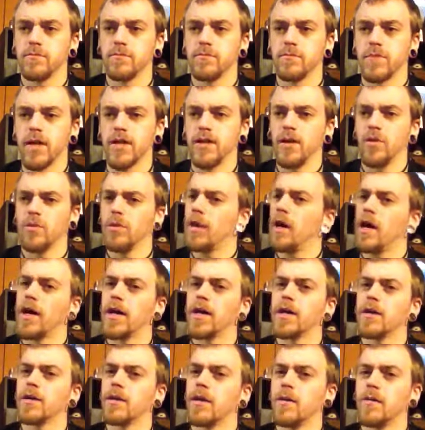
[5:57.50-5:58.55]
I don't
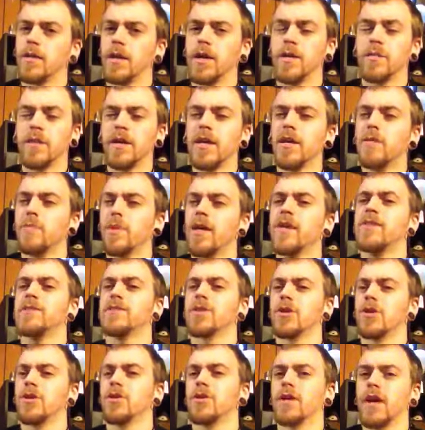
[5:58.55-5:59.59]
like. I mean, he plays a
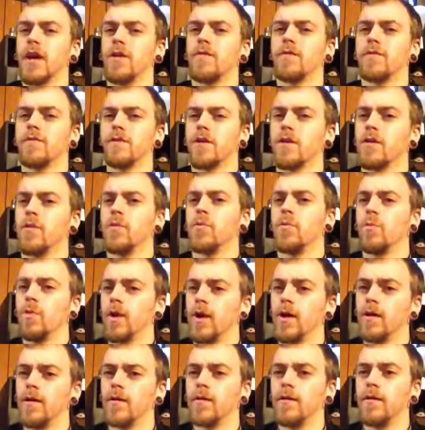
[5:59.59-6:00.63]
good guy very
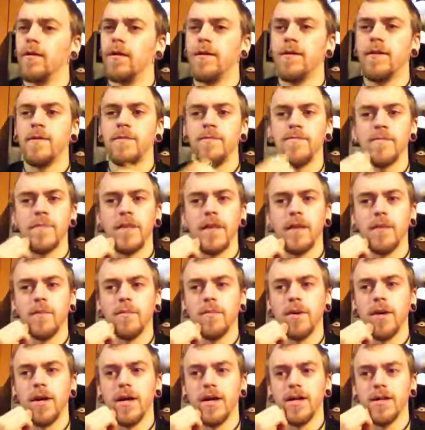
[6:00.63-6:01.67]
well,
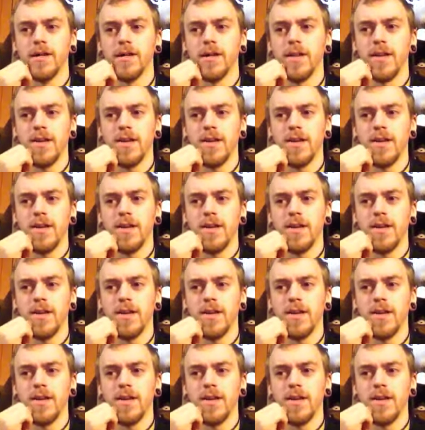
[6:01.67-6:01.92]
but